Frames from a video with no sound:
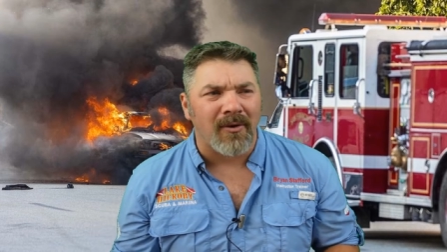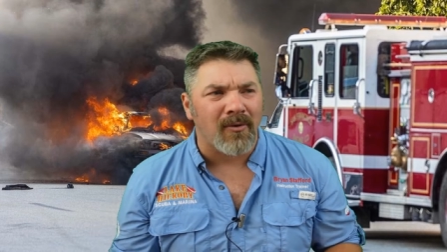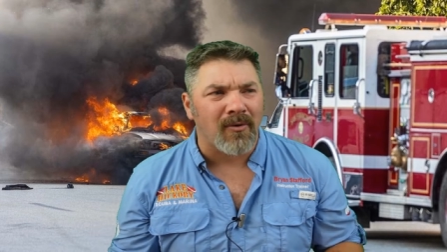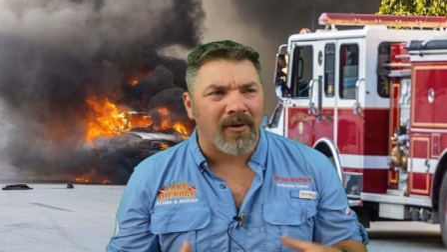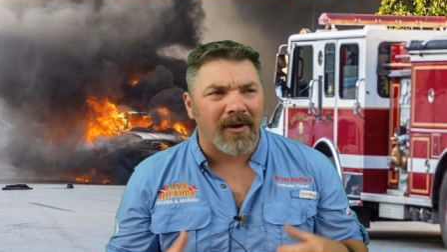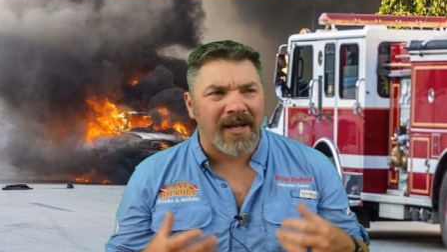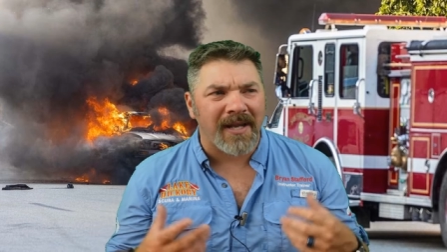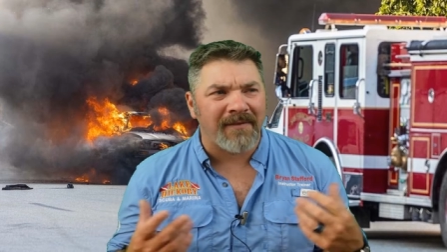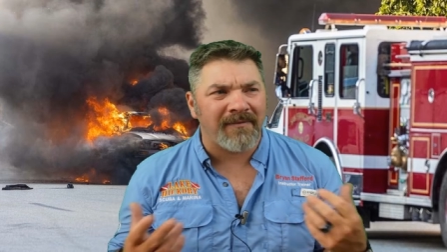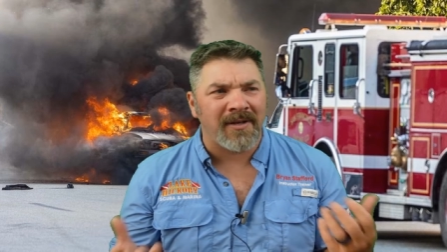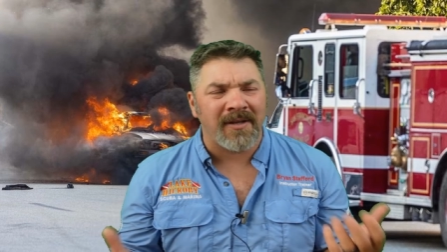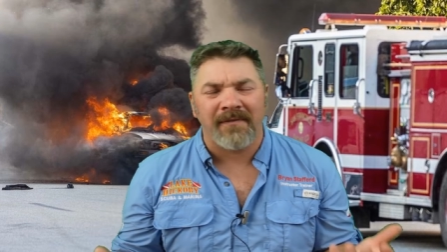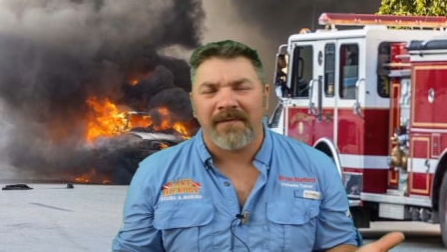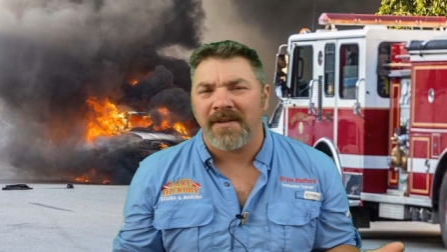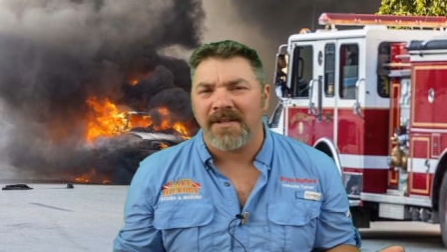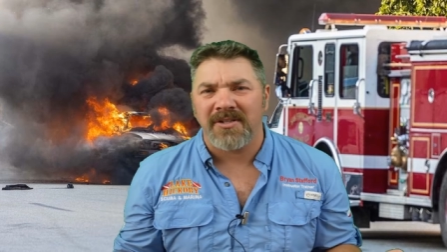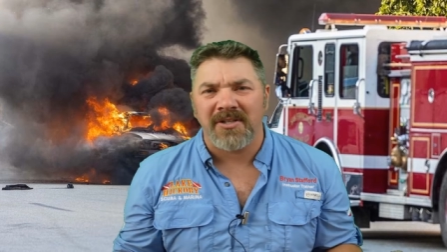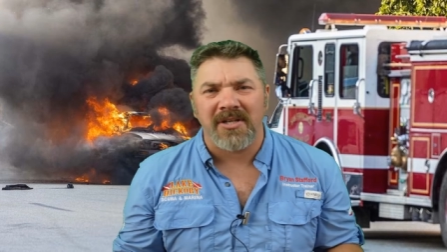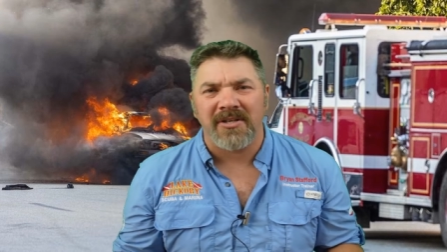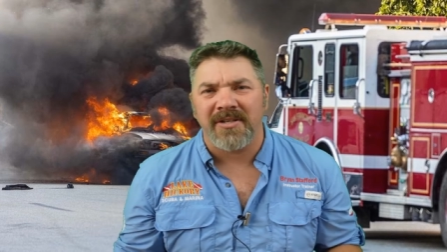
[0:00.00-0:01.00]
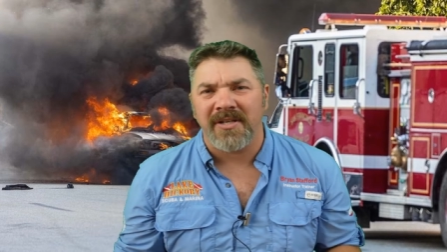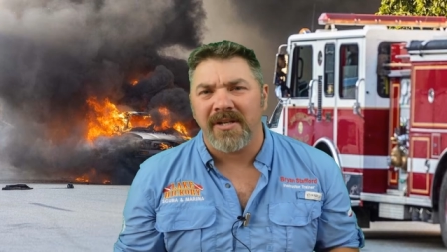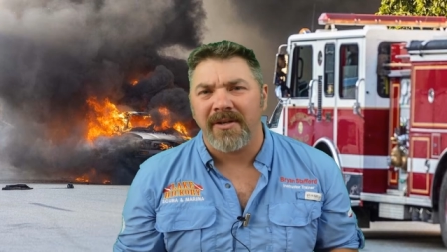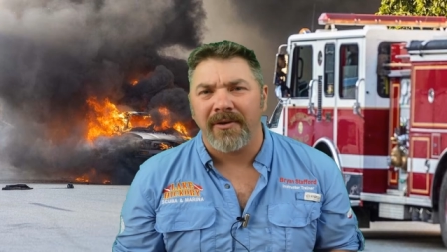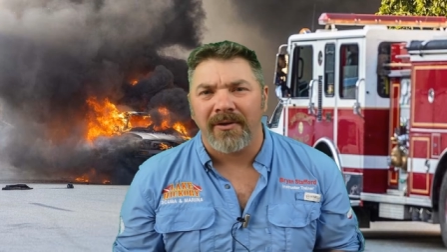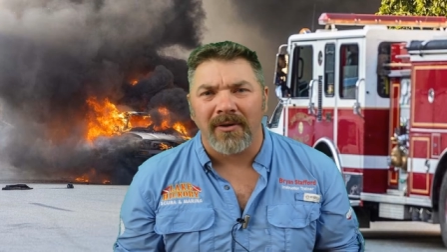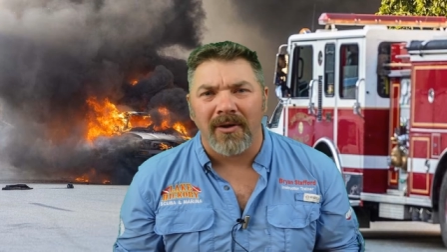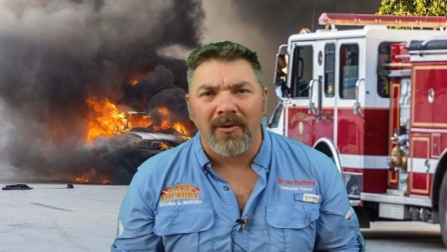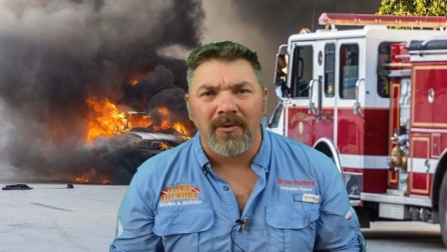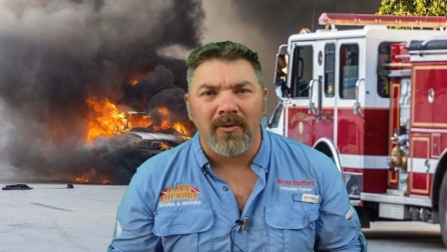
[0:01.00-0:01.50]
or even if it's just at
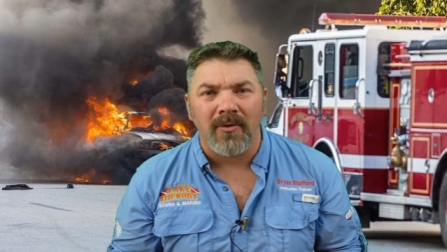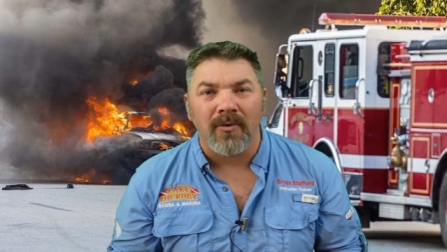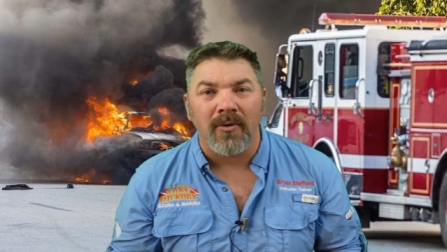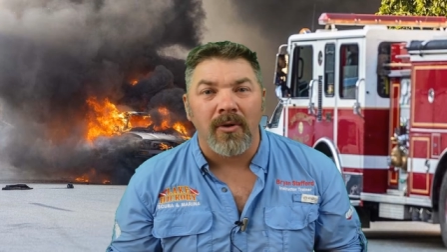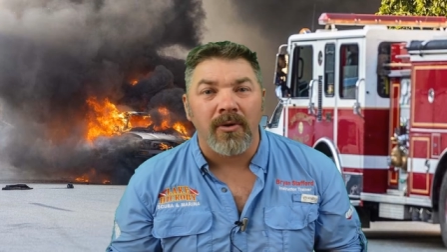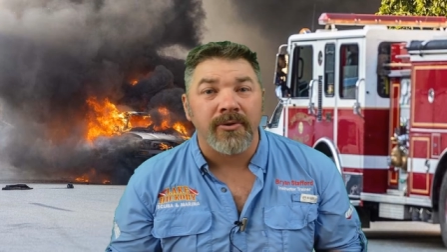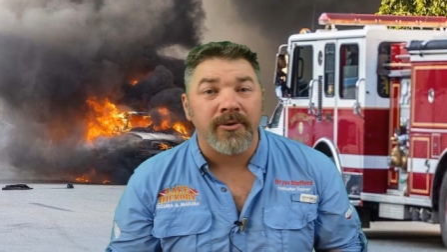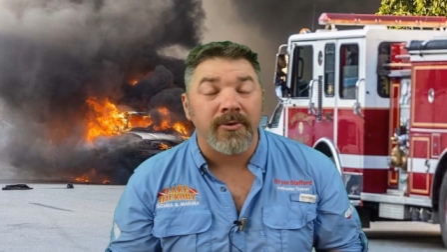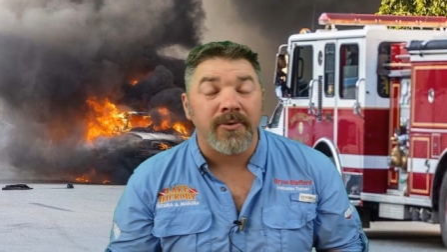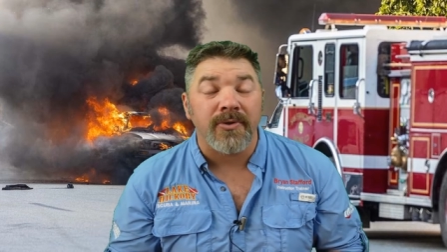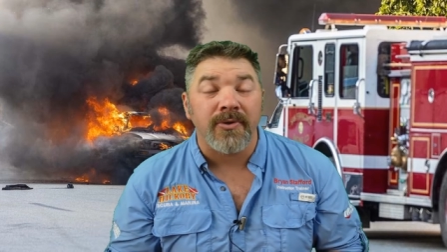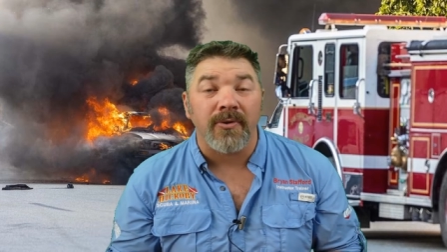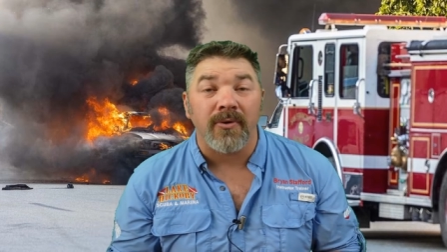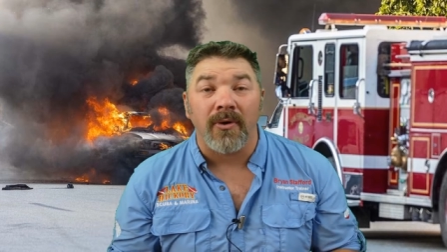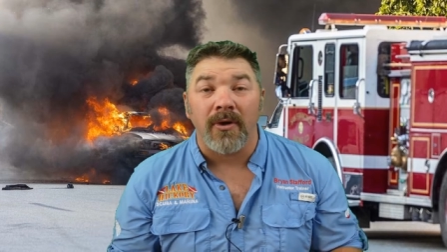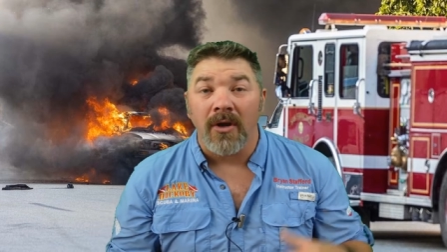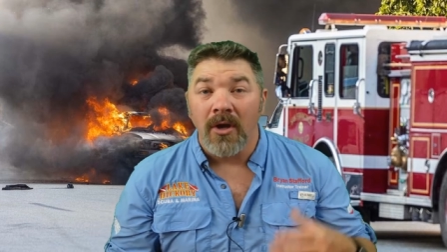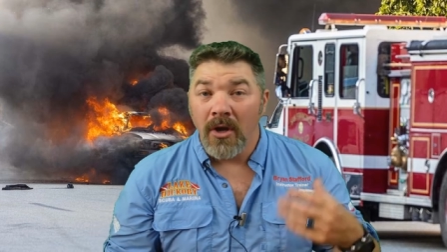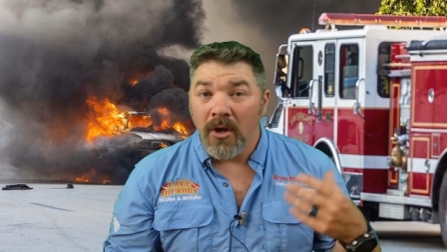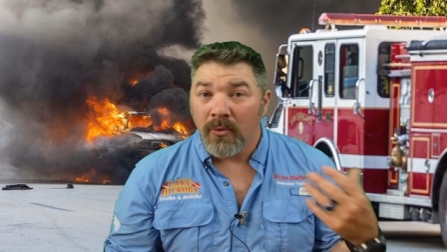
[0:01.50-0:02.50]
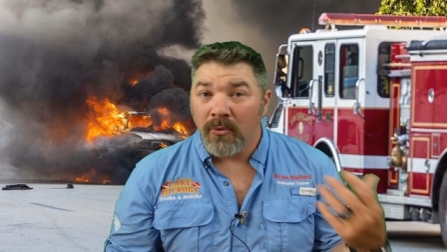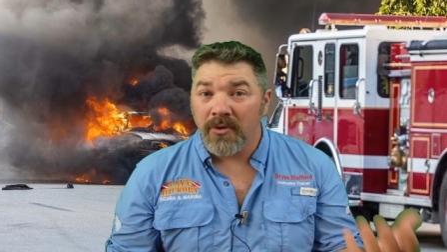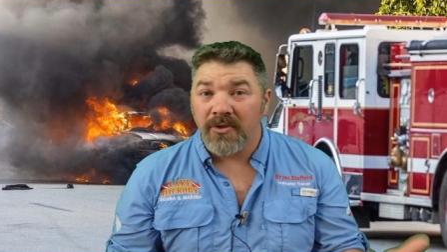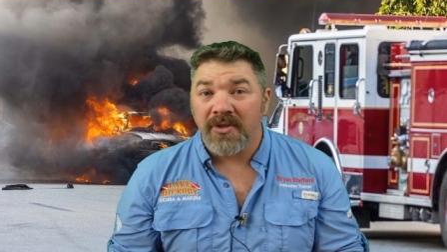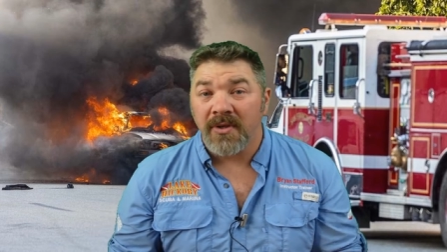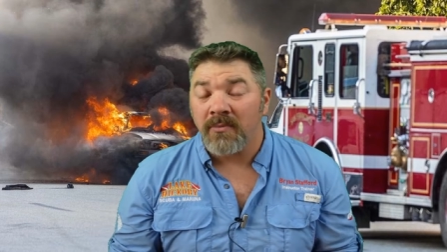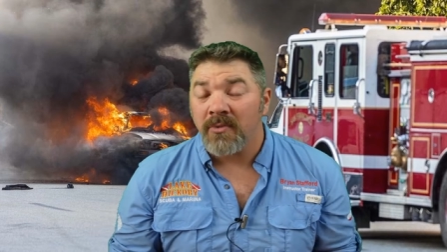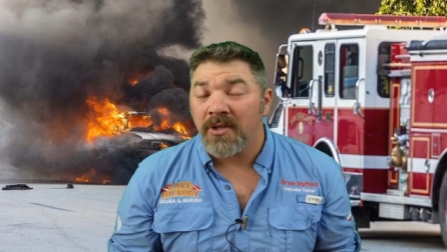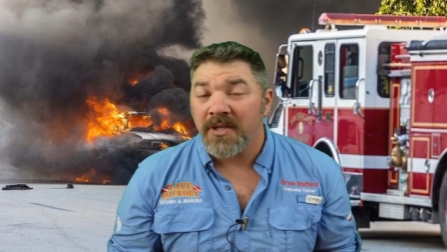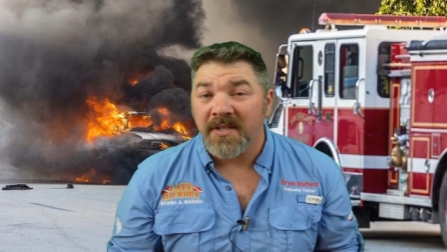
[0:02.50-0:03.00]
your local grocery store where
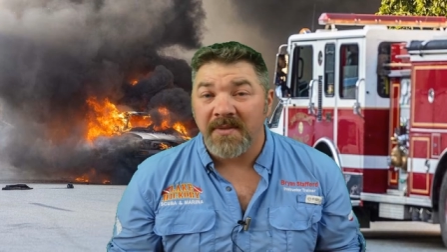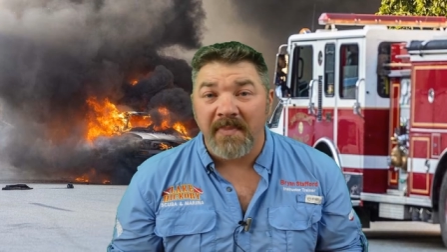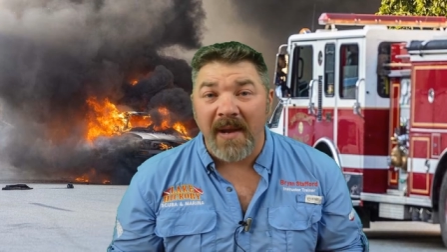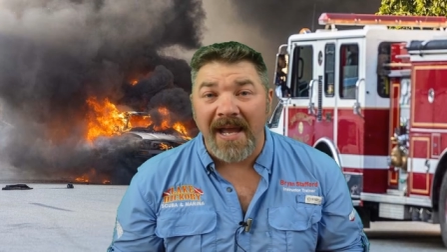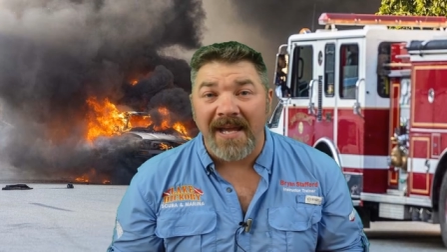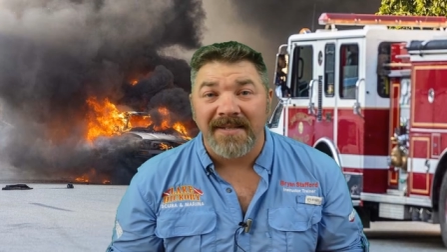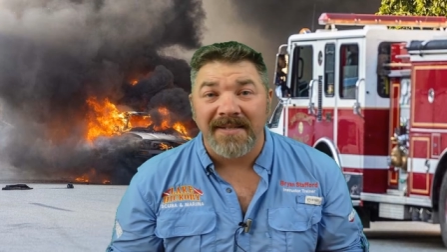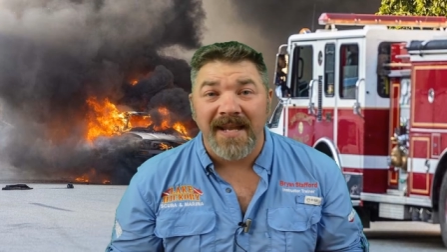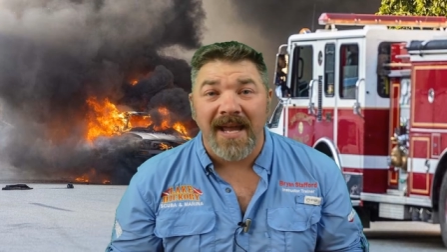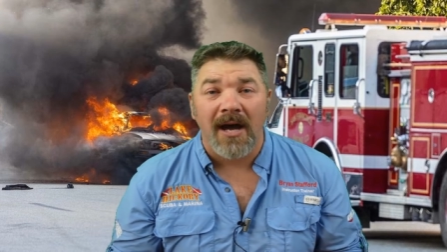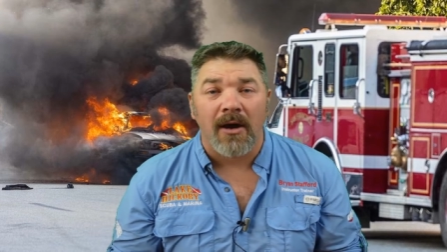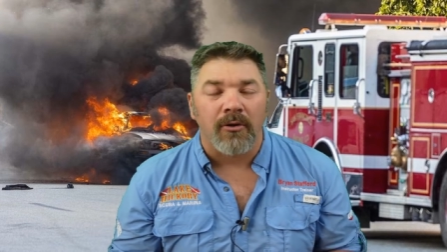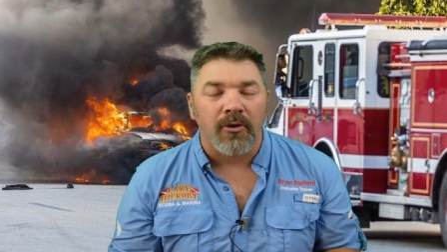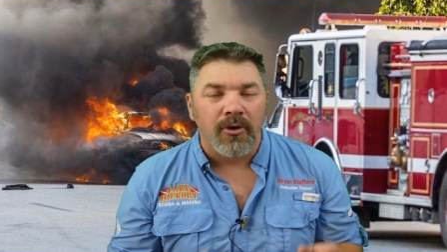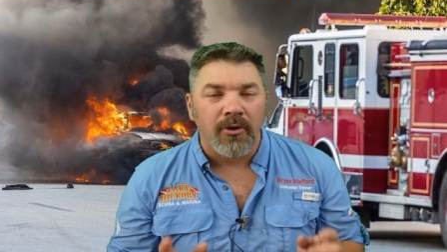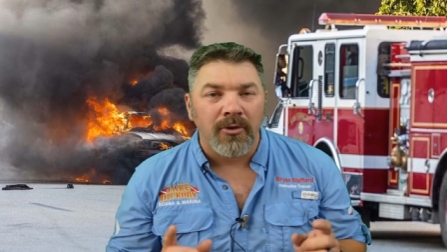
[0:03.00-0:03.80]
someone has passed out,